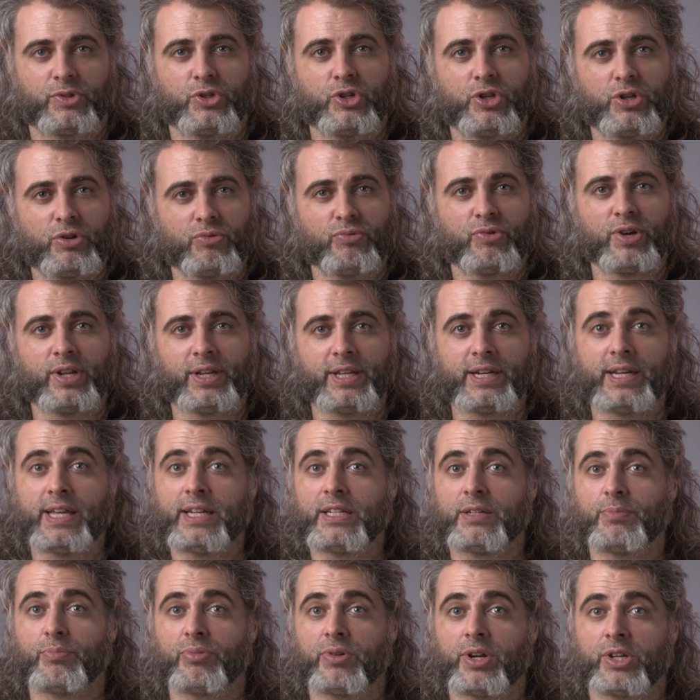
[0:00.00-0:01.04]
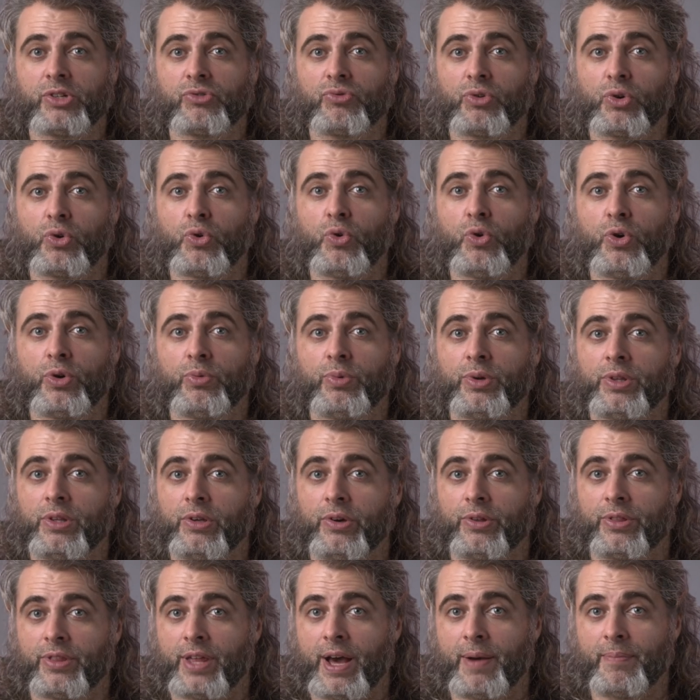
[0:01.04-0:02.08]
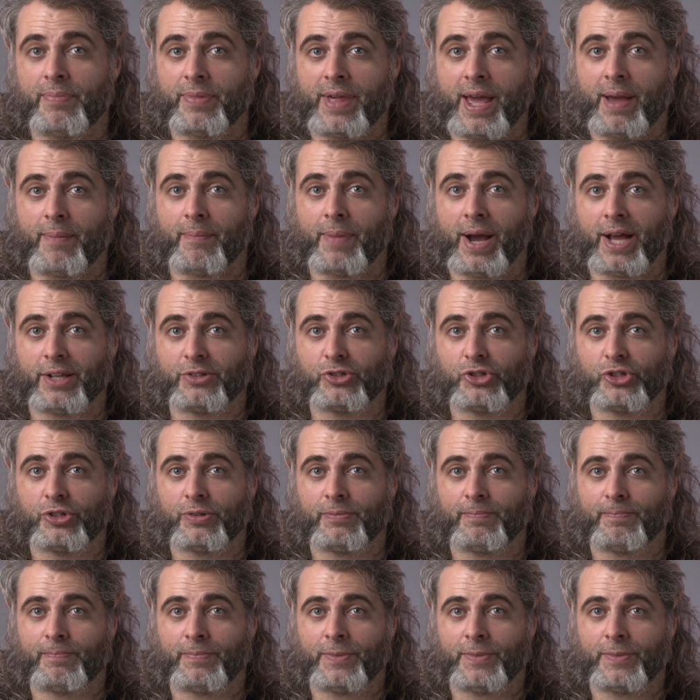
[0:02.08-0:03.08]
Do you really need to press record with your thumb that much?